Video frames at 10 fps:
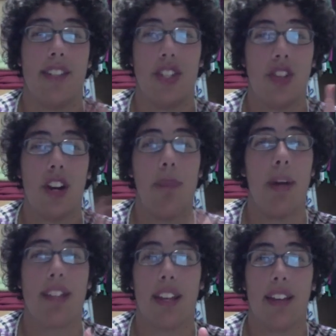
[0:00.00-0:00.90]
It just started
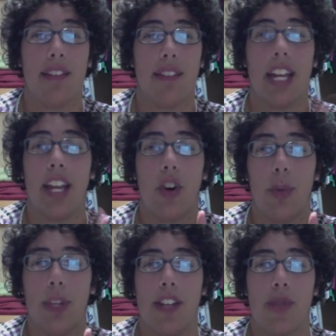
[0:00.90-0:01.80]
buzzing, like it
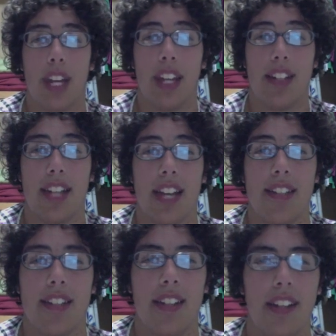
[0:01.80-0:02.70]
normally does when I get a text.